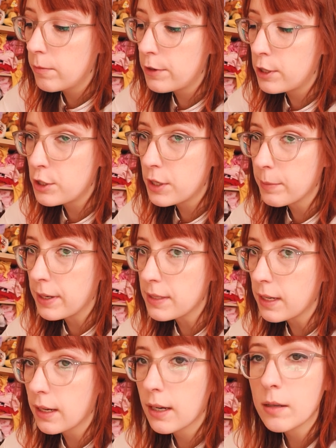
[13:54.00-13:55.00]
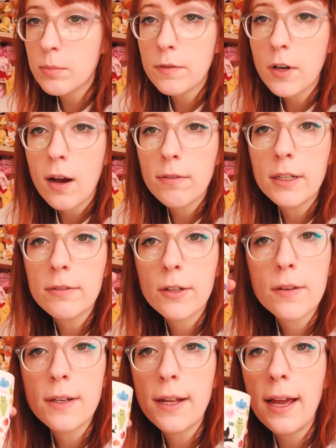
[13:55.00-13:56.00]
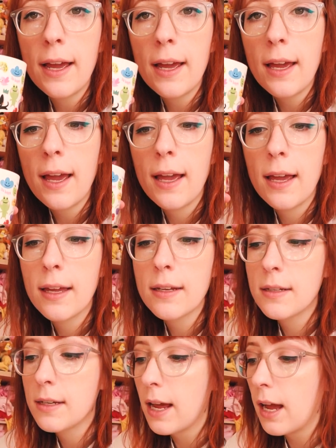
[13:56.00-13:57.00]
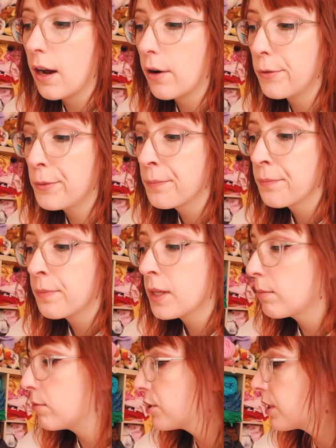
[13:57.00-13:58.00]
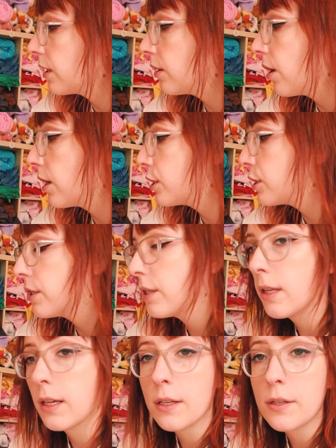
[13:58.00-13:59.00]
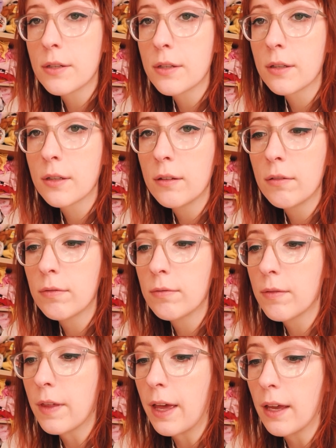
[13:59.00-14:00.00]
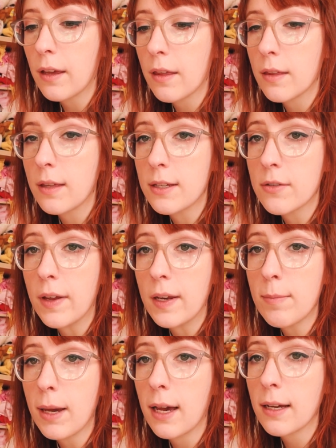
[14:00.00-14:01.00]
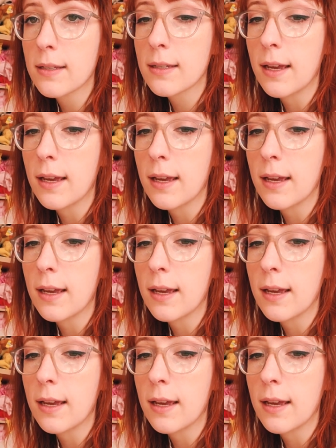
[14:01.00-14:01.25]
Finishing my second cup of coffee for the day and now I'm just gonna launch into this thing, these fanny packs.